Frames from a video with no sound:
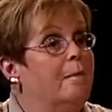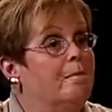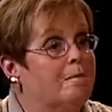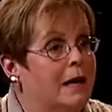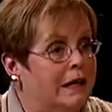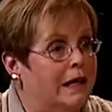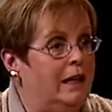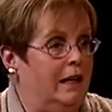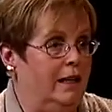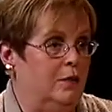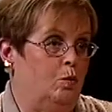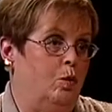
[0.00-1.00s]
Money
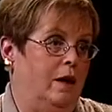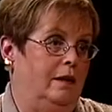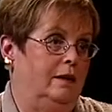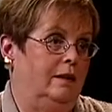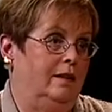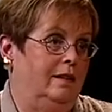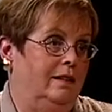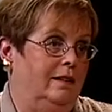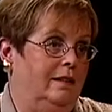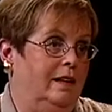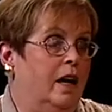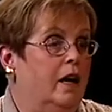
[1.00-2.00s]
is one.
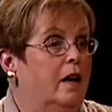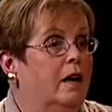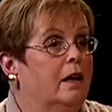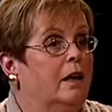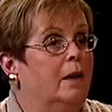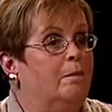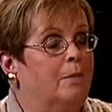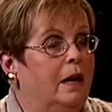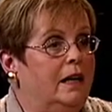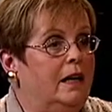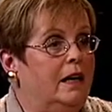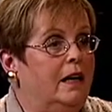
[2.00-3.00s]

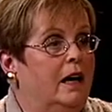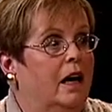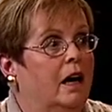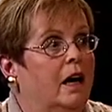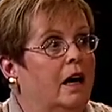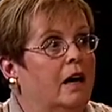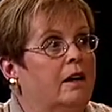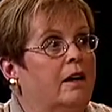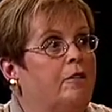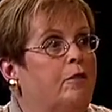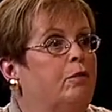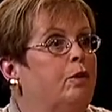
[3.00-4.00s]
Money
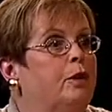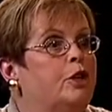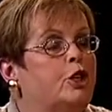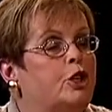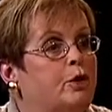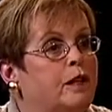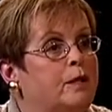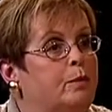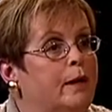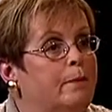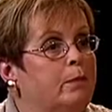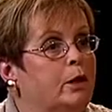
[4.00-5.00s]
through insurance
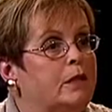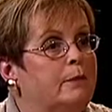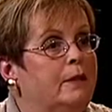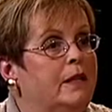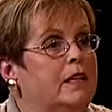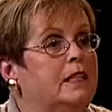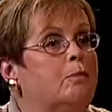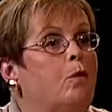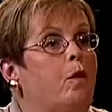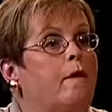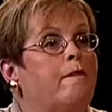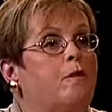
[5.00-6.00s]
reimbursement is
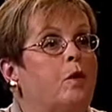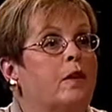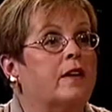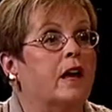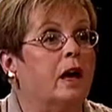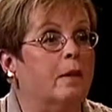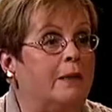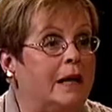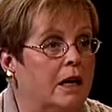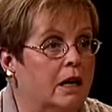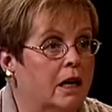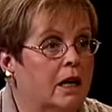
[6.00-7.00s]
more
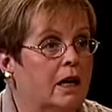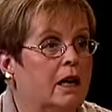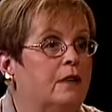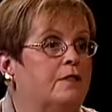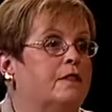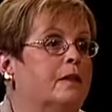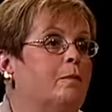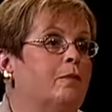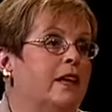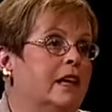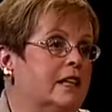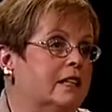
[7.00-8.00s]
forthcoming if
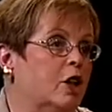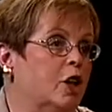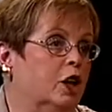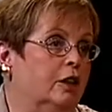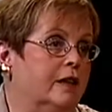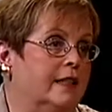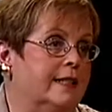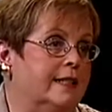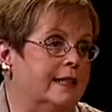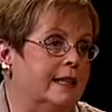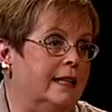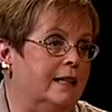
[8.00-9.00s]
something is called a
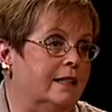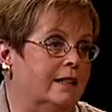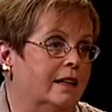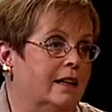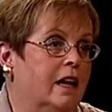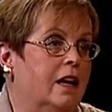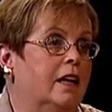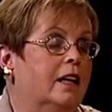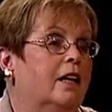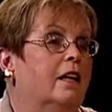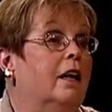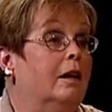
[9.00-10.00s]
disease. You can give it a